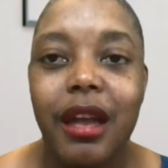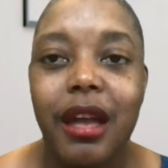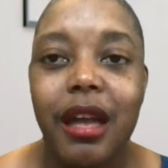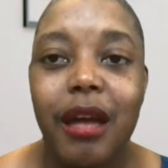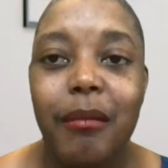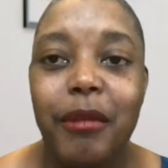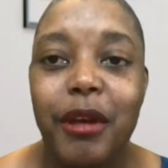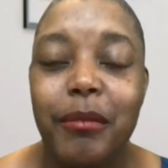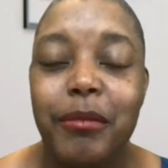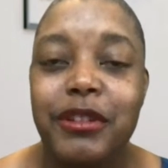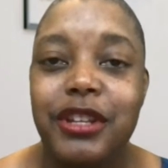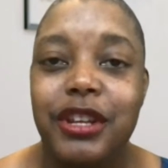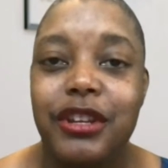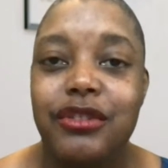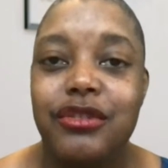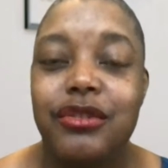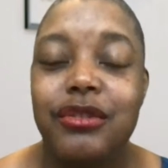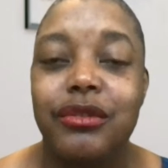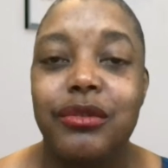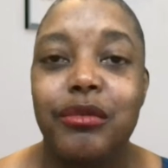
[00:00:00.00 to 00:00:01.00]
A
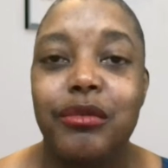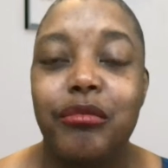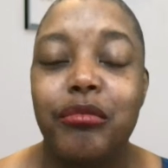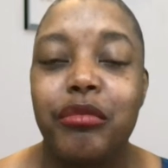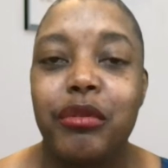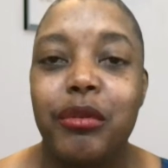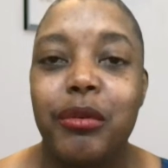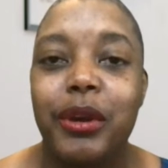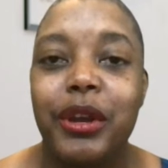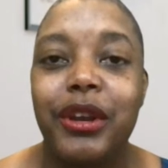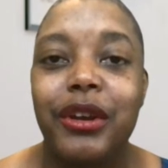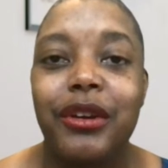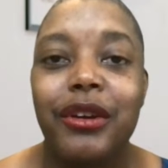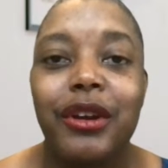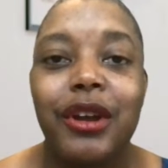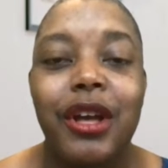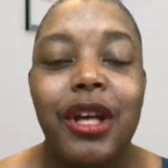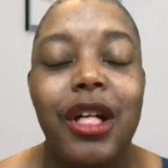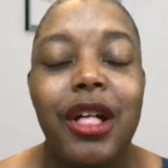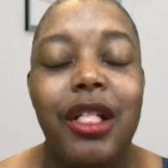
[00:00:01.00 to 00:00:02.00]
potential new
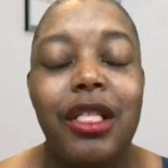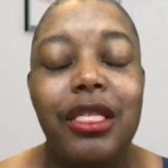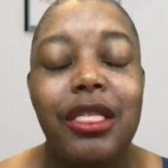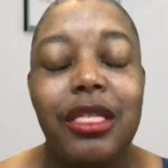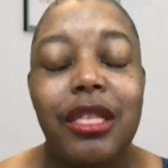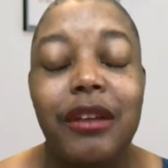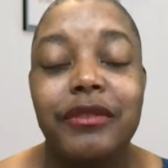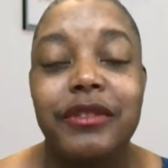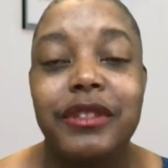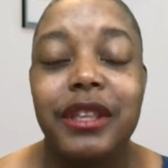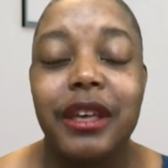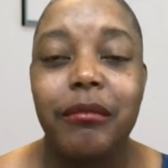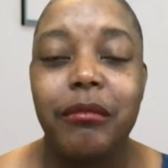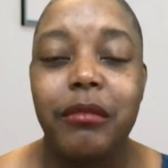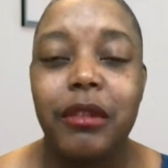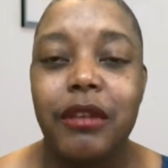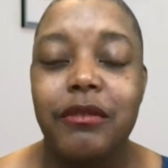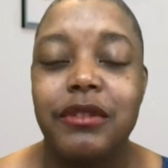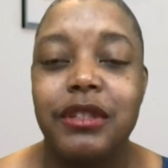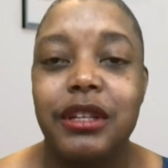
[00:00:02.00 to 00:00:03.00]
employer loves
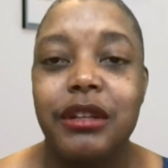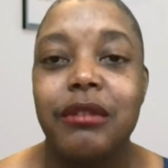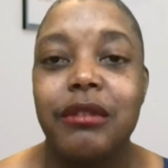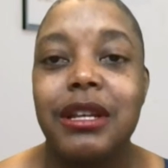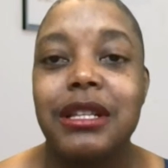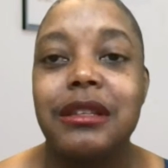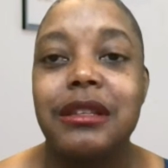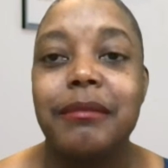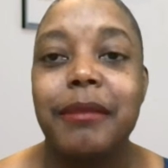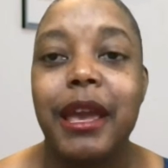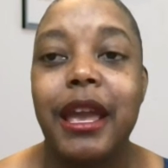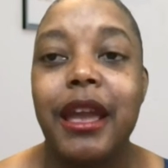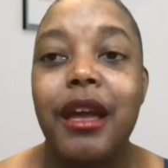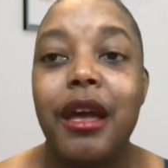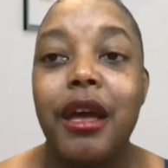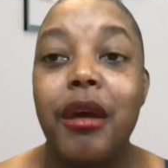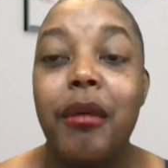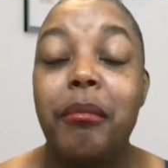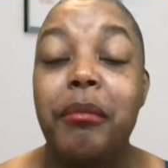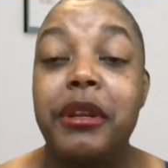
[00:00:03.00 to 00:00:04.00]
them, loves their resume,
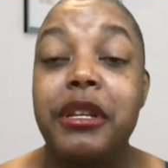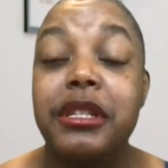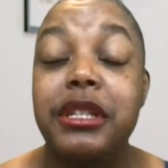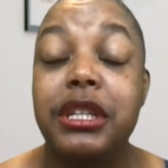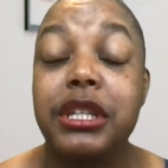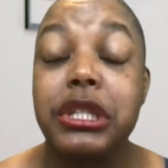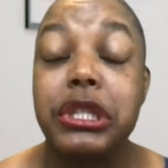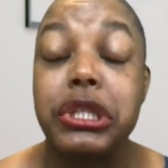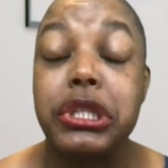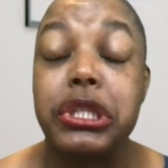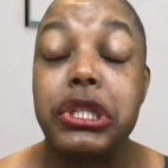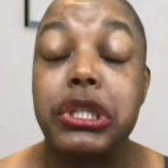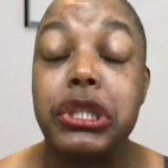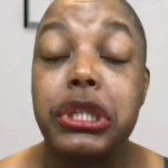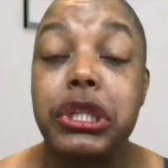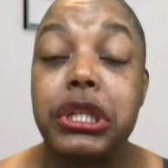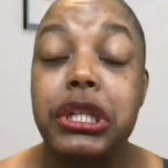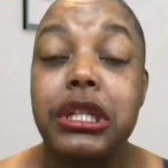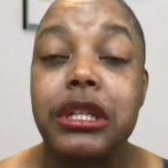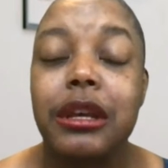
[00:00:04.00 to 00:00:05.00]
but is
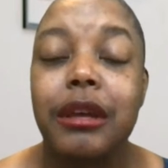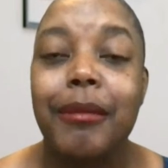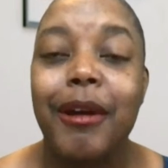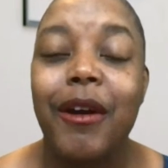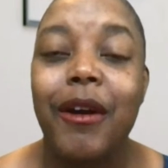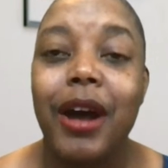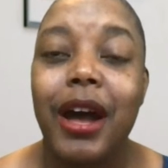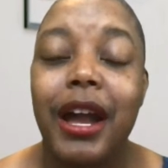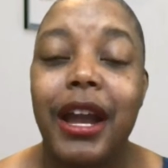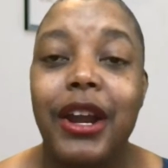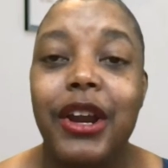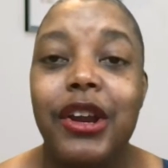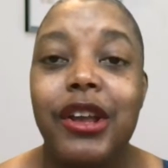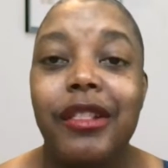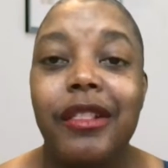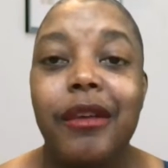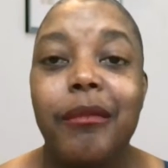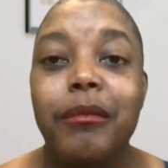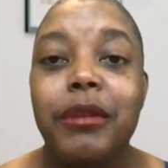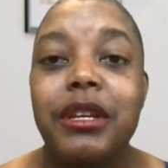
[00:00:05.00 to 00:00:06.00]
concerned about
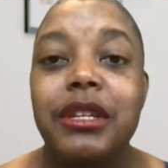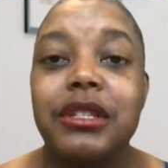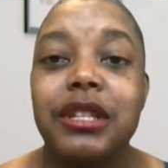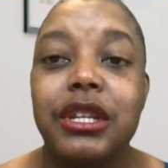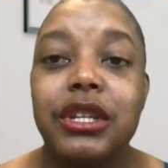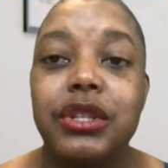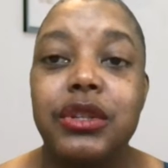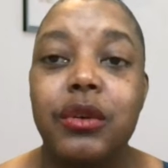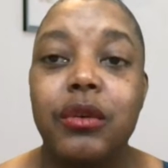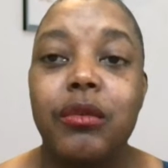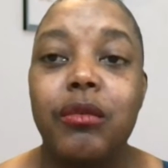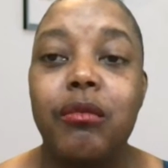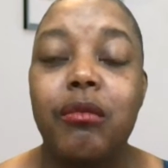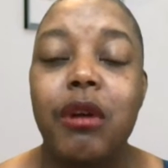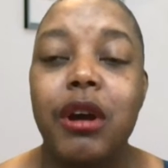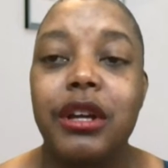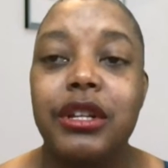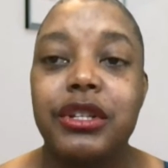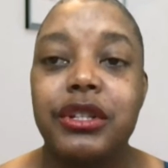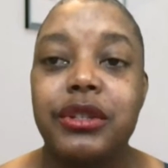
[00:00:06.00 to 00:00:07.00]
hiring them because they don't
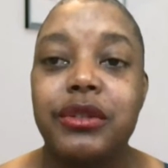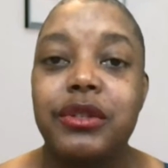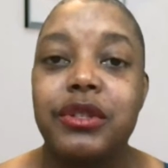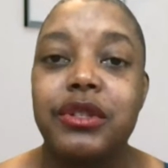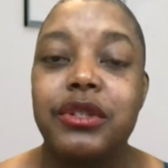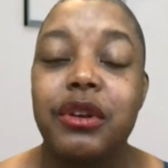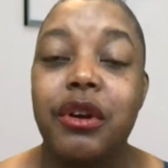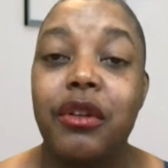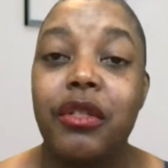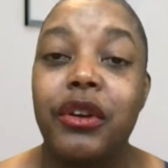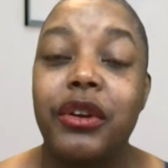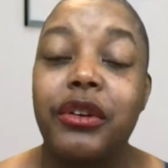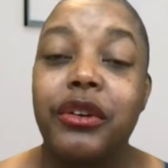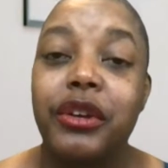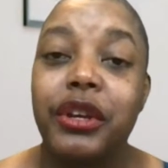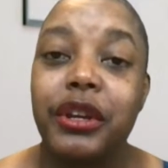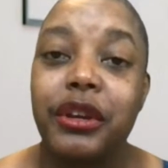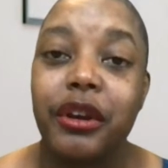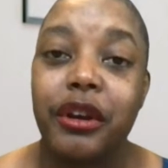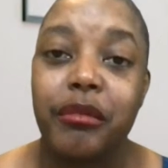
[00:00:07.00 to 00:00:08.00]
want to stall their
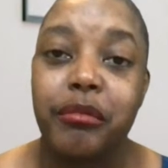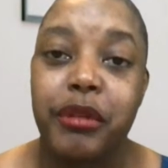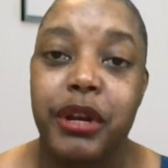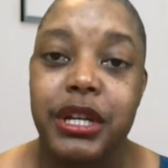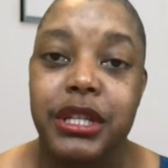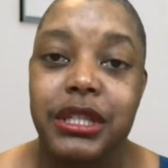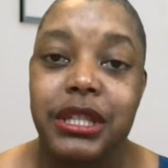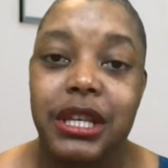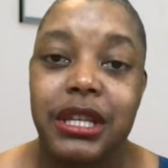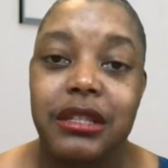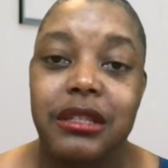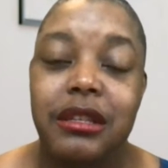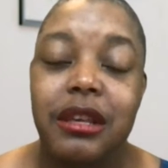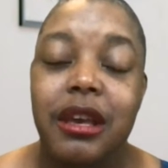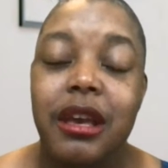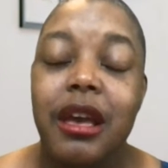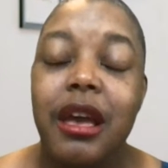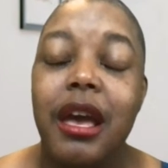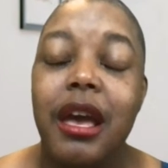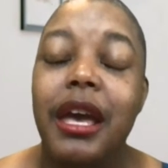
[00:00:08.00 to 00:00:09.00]
green card process.
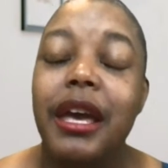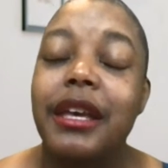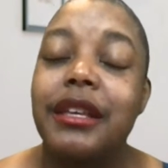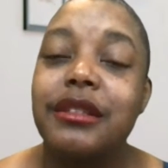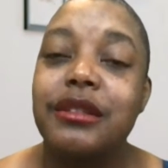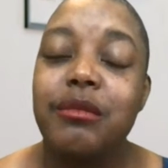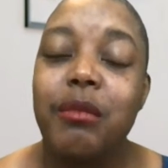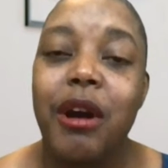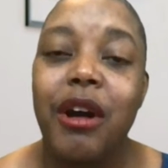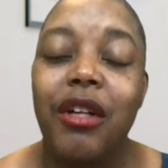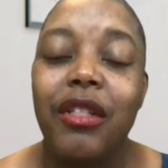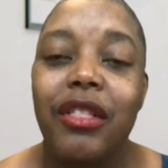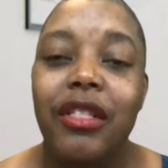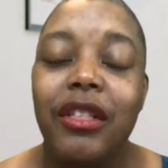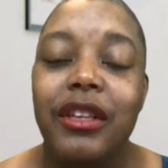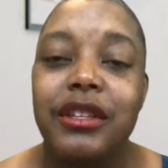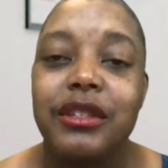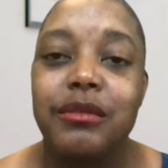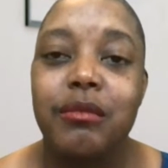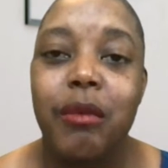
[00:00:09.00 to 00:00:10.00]
As
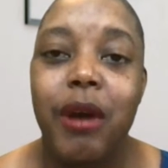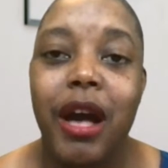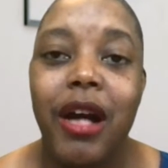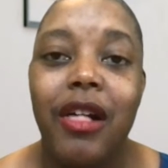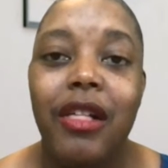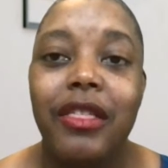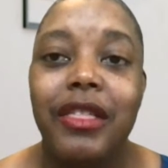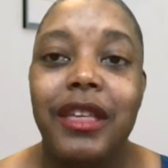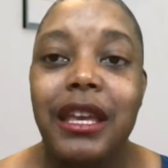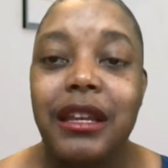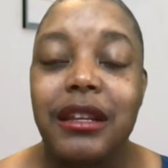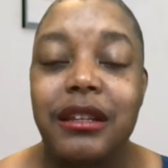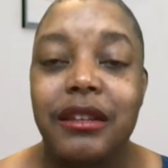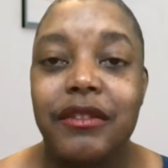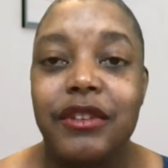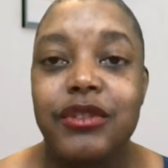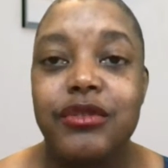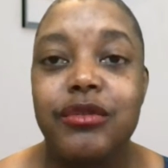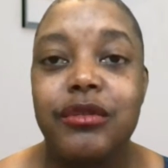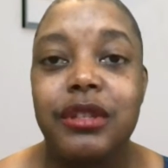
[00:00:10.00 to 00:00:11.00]
well, the
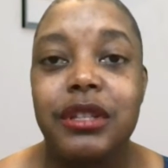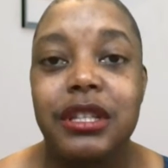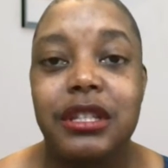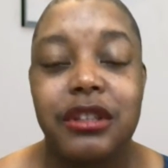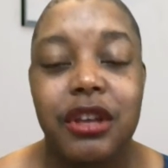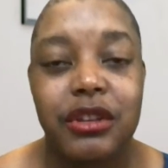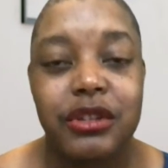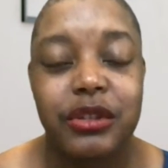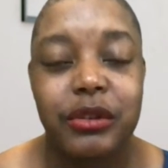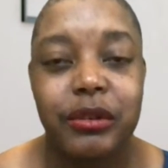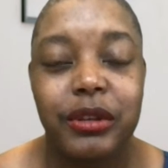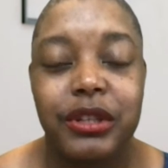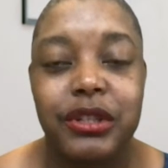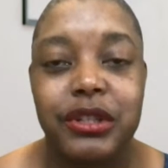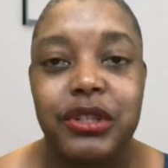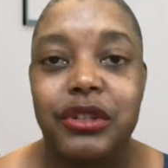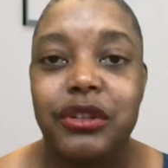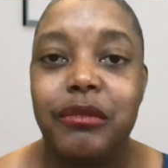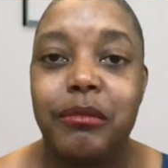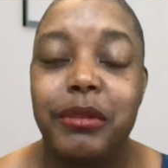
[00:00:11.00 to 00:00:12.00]
individual is also
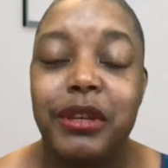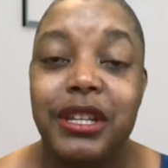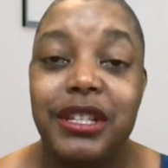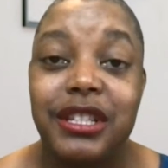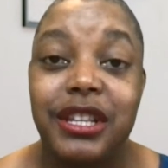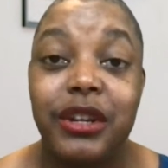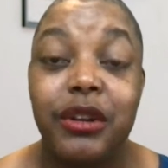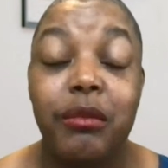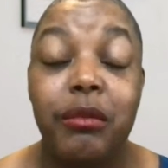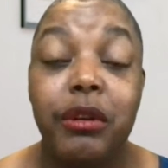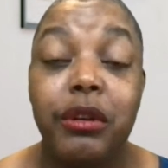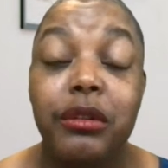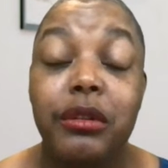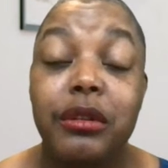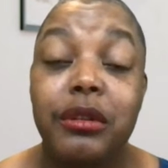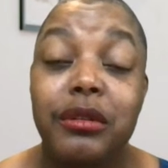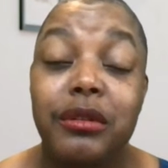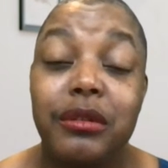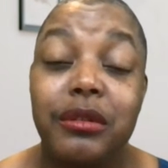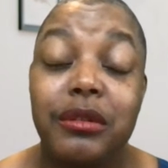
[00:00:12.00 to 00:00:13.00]
concerned because they don't want to
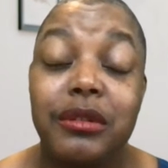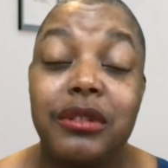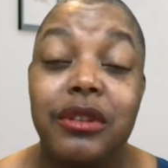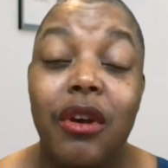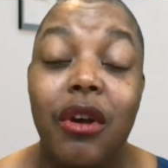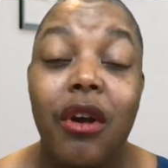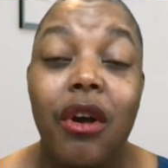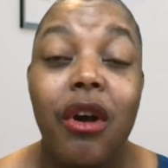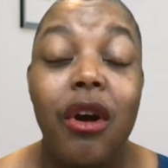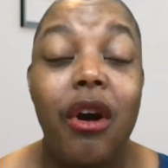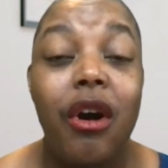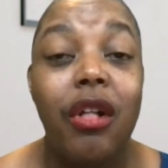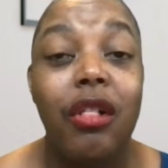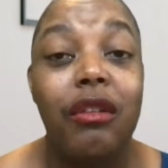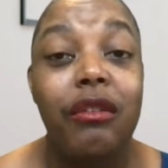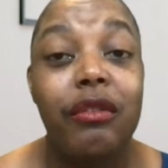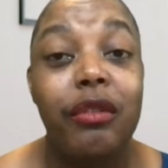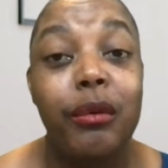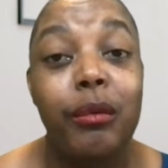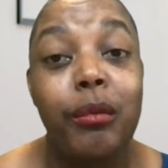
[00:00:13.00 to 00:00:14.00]
lose
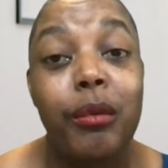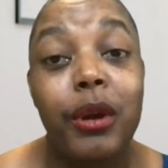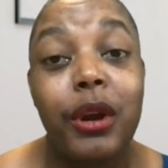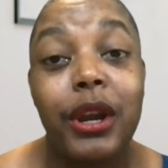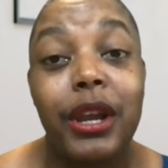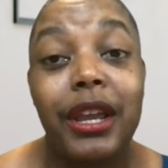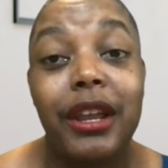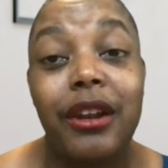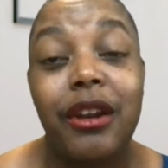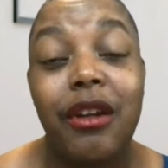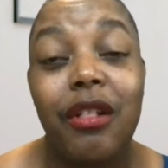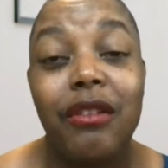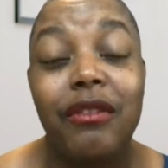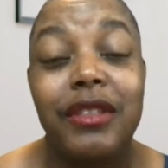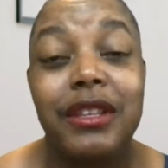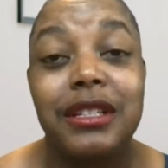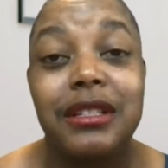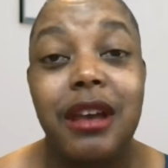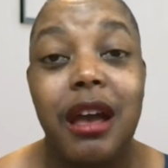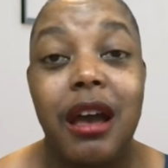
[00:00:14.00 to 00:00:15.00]
all of the work and all
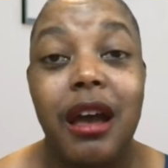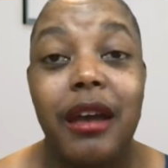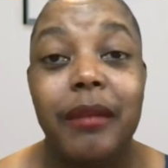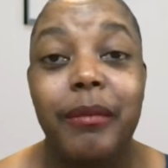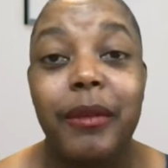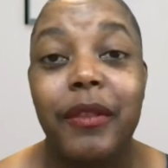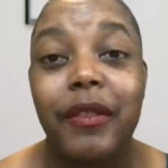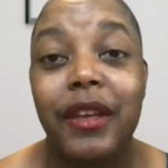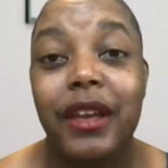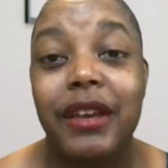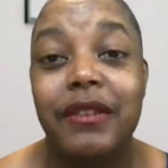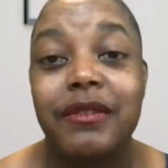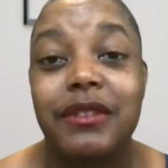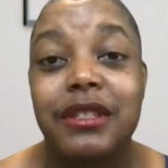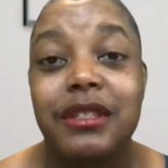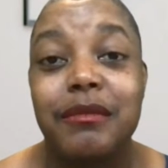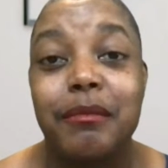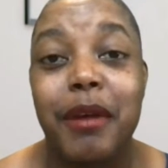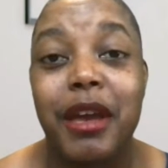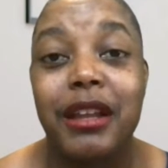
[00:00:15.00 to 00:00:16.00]
of the time that they have
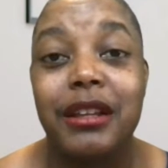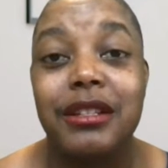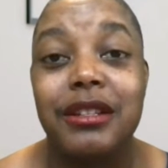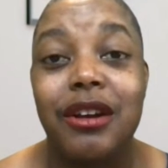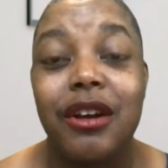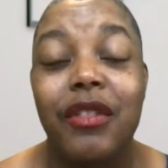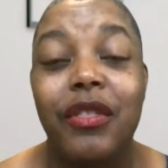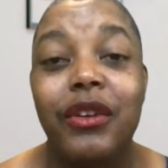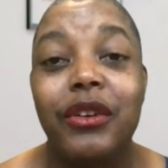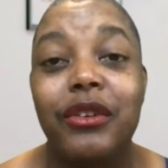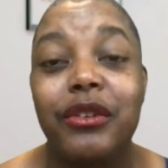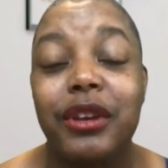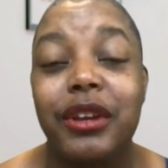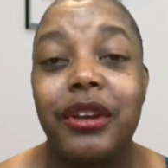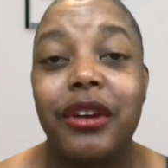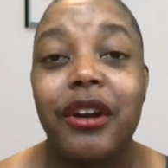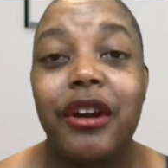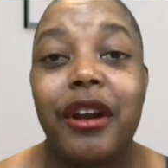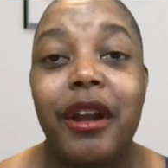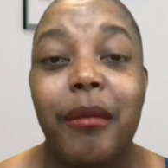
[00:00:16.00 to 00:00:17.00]
spent on their
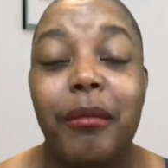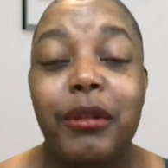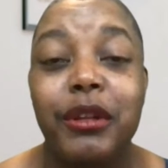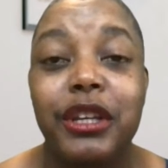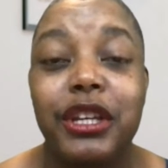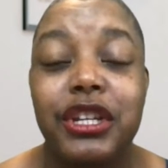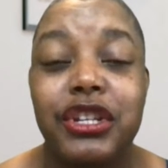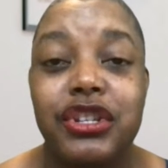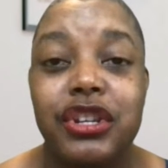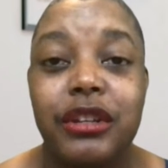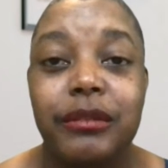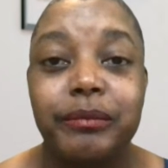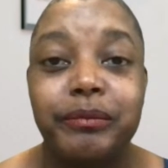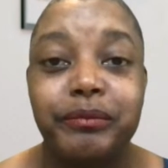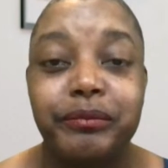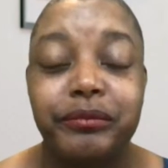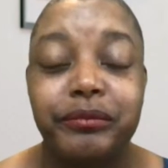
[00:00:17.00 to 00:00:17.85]
green card application.